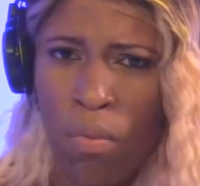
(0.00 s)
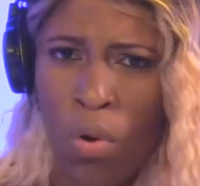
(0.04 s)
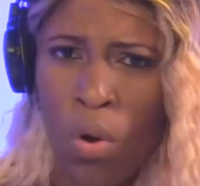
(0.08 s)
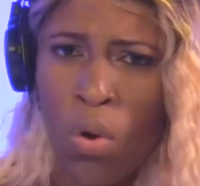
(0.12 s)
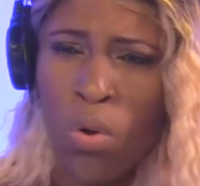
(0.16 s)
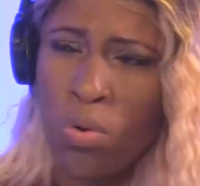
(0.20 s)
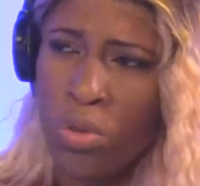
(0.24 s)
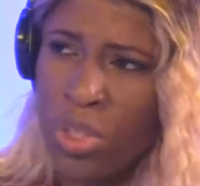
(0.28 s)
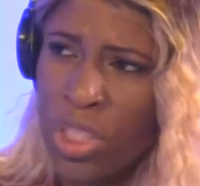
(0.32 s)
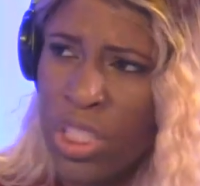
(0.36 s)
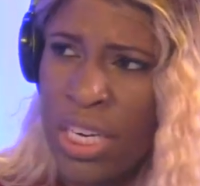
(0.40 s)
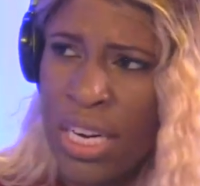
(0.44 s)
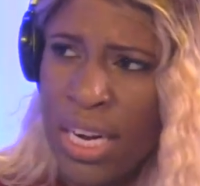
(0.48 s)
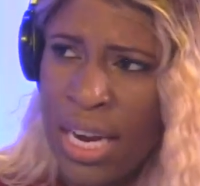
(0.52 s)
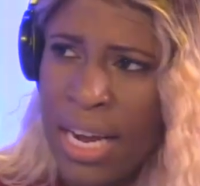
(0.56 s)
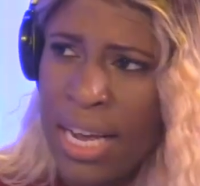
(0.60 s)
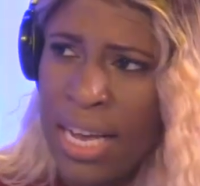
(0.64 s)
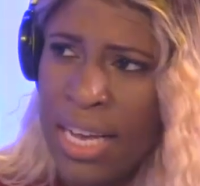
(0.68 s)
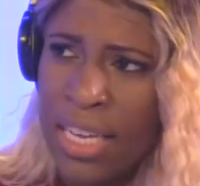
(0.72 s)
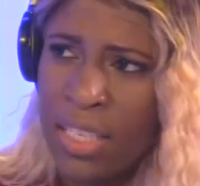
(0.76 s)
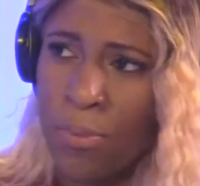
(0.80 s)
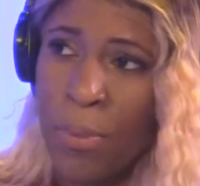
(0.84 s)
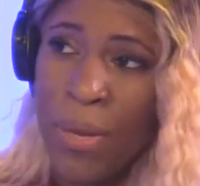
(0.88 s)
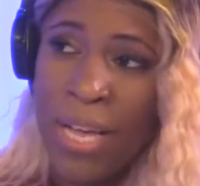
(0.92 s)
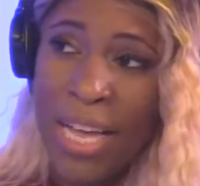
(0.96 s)
who she
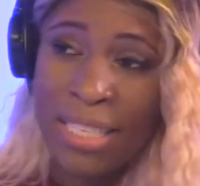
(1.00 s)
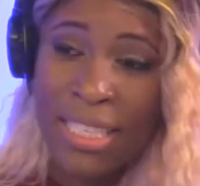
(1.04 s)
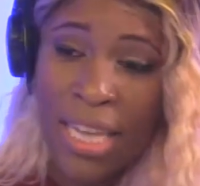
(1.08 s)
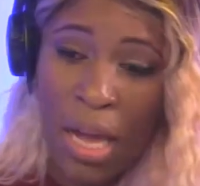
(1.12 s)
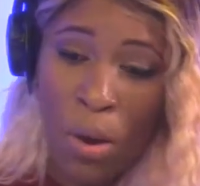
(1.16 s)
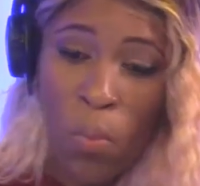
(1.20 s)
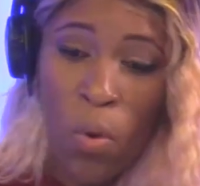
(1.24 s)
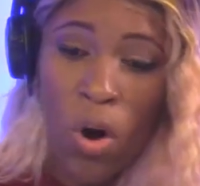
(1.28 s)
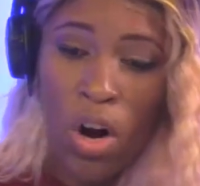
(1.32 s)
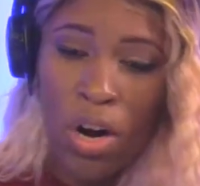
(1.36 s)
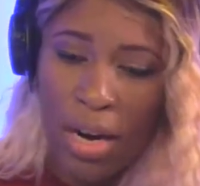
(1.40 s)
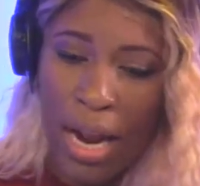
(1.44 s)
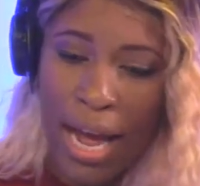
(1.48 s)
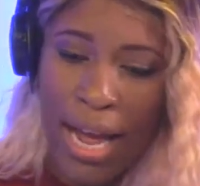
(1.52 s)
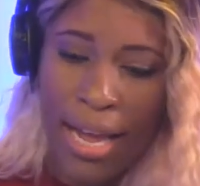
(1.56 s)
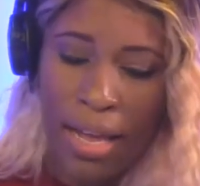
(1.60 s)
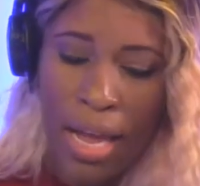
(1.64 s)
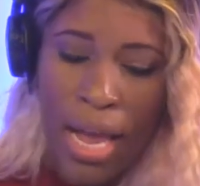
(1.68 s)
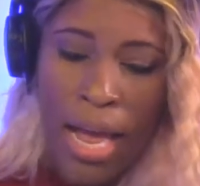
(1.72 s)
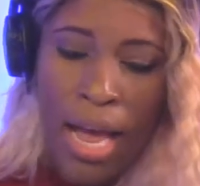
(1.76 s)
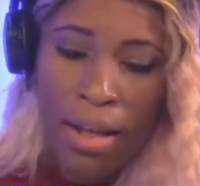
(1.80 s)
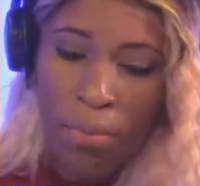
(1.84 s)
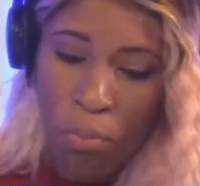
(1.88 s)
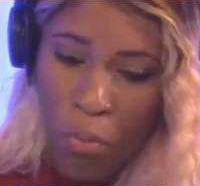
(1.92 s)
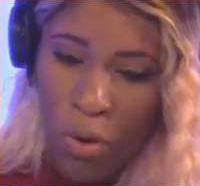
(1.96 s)
is, because they were
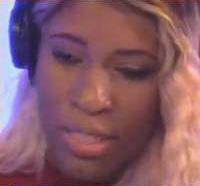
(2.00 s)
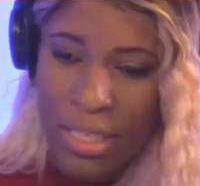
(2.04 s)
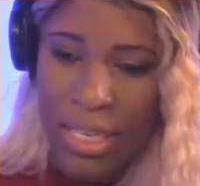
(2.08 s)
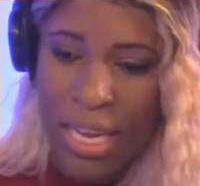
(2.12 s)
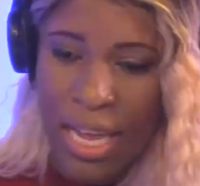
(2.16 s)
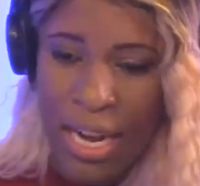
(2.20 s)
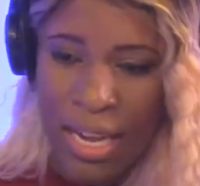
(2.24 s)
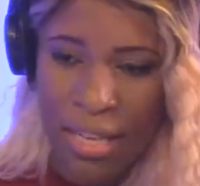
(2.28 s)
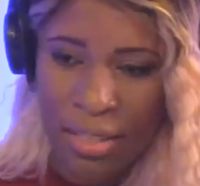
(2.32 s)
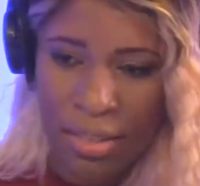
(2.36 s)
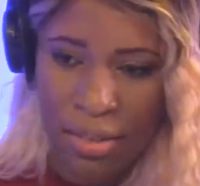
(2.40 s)
like, once again,